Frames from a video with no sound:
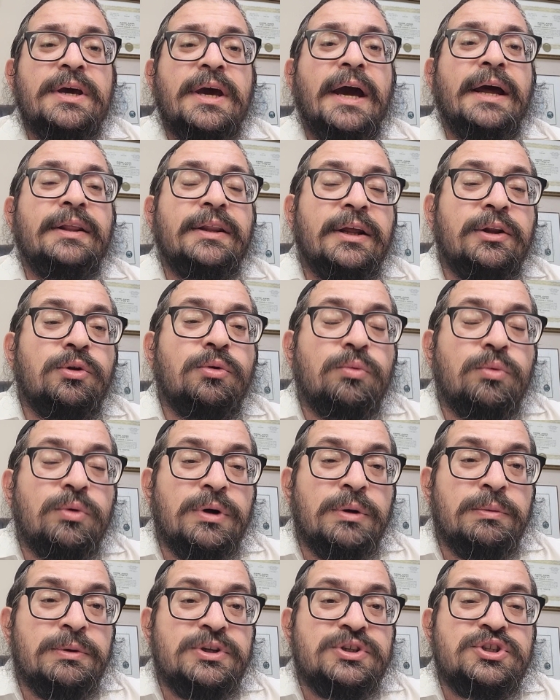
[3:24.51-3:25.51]
and then it
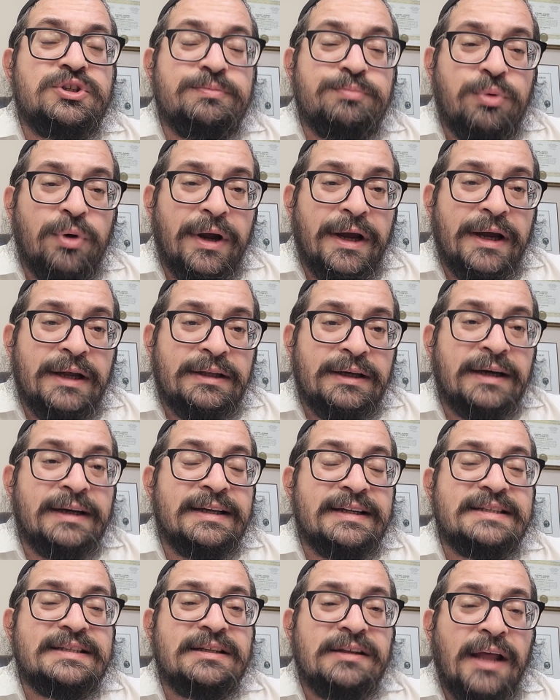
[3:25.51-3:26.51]
would spread on
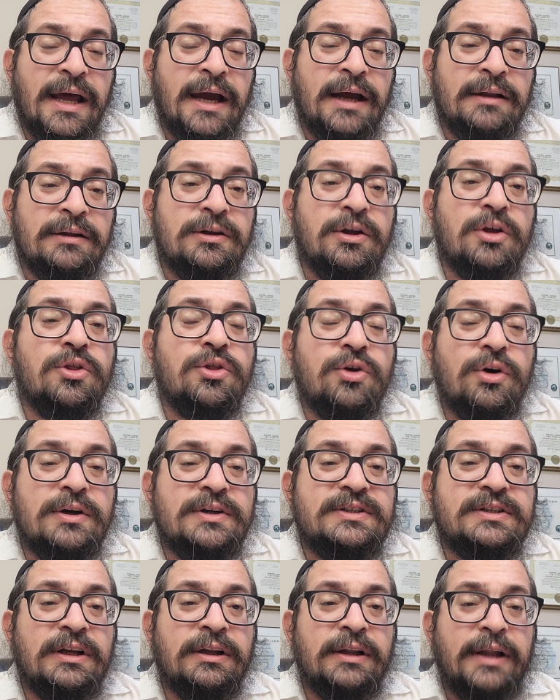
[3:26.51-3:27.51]
a slant,
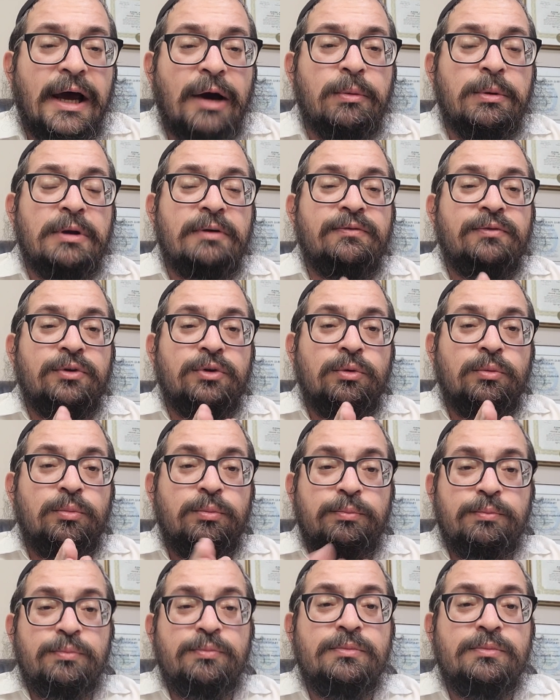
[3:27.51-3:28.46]
thus allowing for the